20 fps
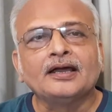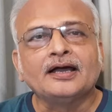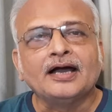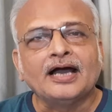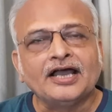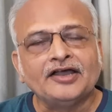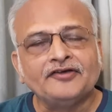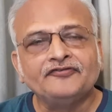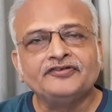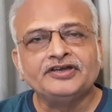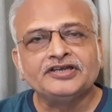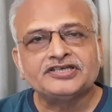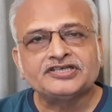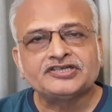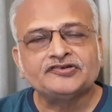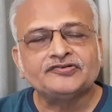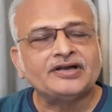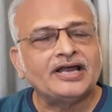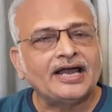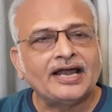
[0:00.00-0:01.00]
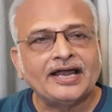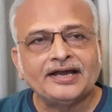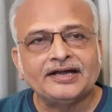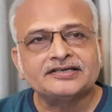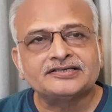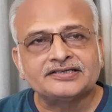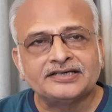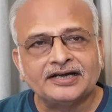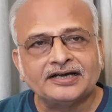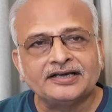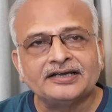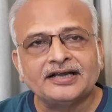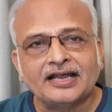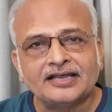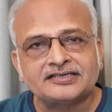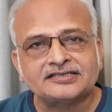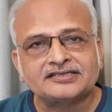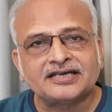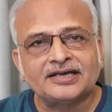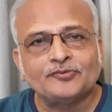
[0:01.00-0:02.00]
I had said
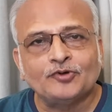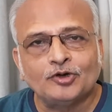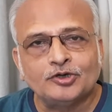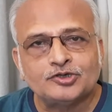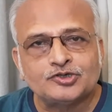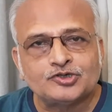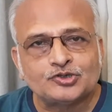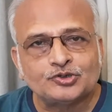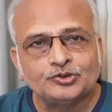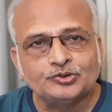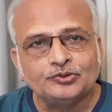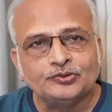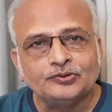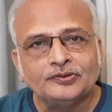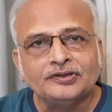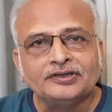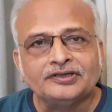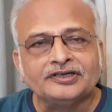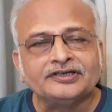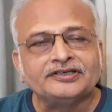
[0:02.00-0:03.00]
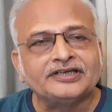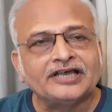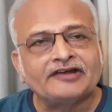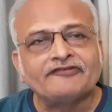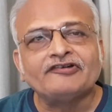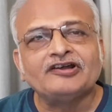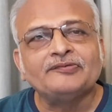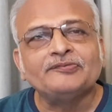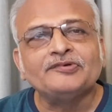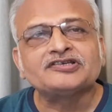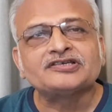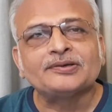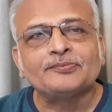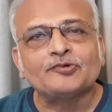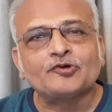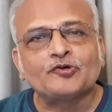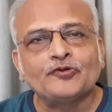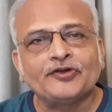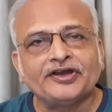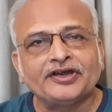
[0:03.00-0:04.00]
last time also that there will be
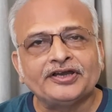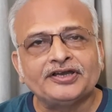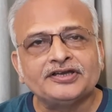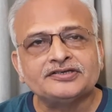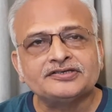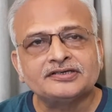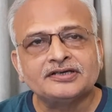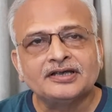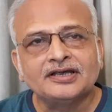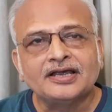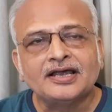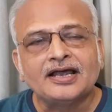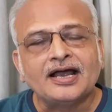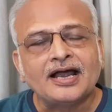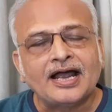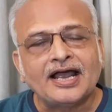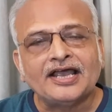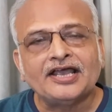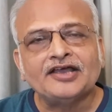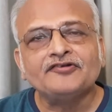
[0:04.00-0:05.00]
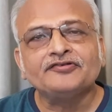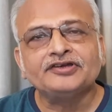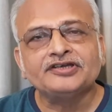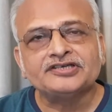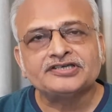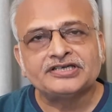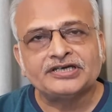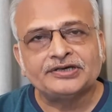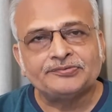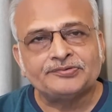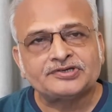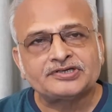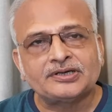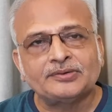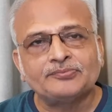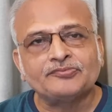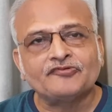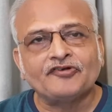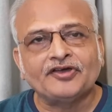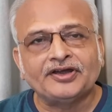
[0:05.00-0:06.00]
some queries. I have received
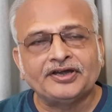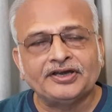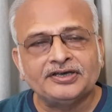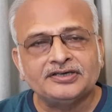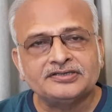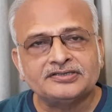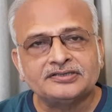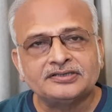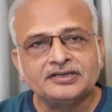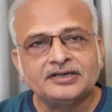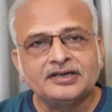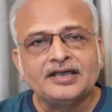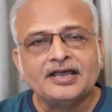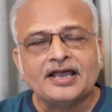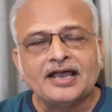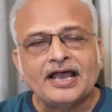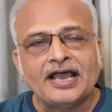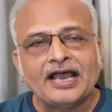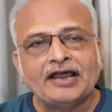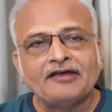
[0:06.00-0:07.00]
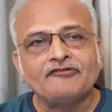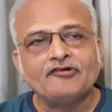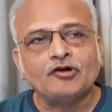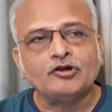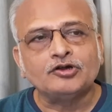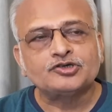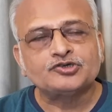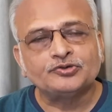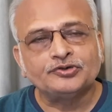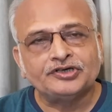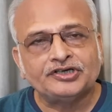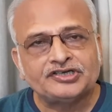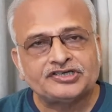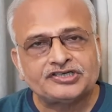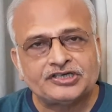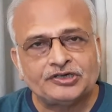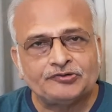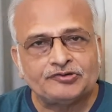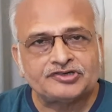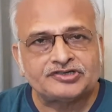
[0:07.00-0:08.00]
some queries. I have also
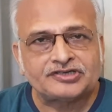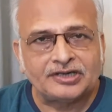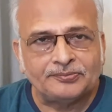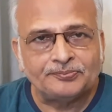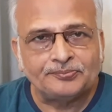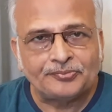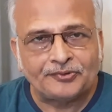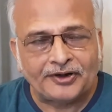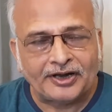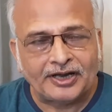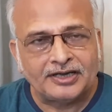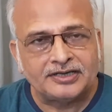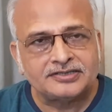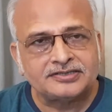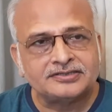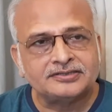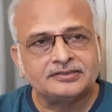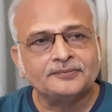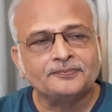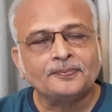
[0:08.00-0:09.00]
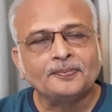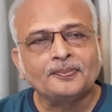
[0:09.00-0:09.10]
received some praise